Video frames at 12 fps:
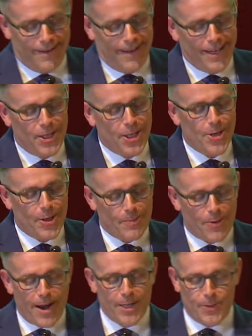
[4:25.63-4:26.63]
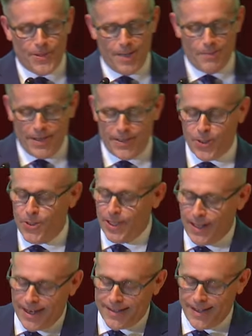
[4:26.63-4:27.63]
Each year, the prize recipients are
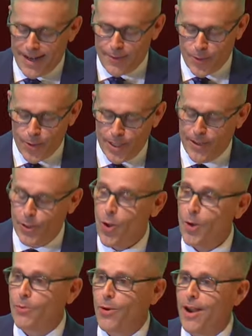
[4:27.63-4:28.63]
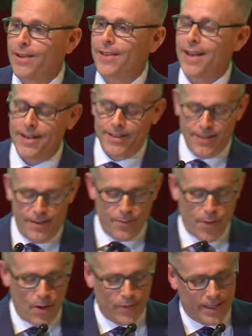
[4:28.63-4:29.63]
selected after a year-long process
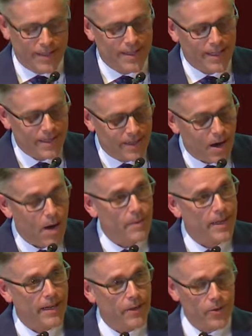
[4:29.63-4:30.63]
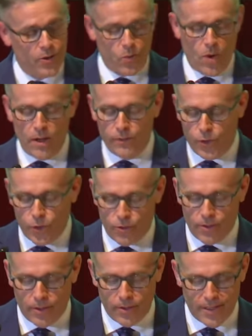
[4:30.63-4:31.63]
involving 60 nominators, 12
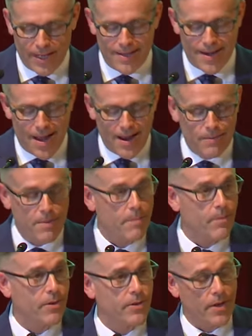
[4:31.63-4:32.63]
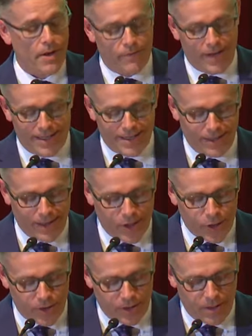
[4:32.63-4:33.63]
jurors, and 9 members of a
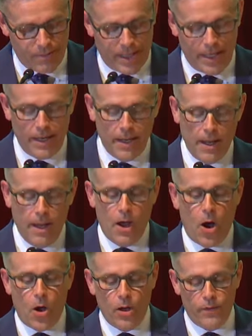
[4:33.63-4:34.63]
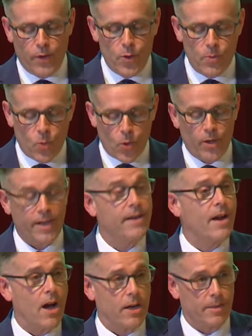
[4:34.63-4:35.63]
selection committee, all of whom work
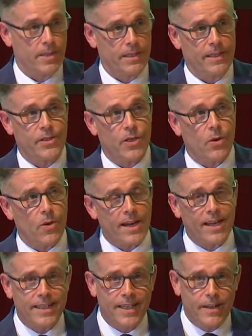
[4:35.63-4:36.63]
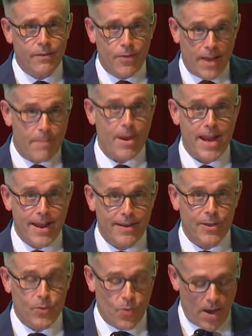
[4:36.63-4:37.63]
anonymously. So I'd like to give them a
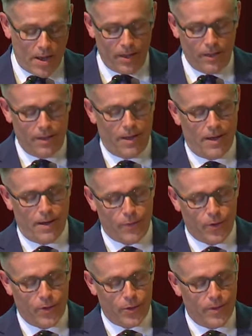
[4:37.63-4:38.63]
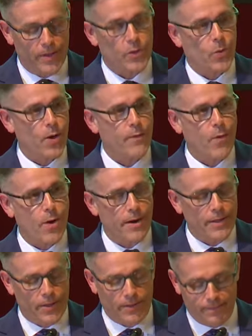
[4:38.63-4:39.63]
hand as well for doing this work for
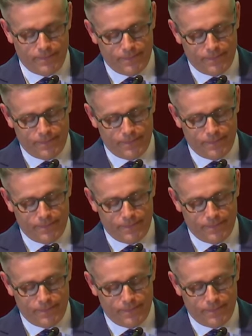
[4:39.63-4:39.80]
us.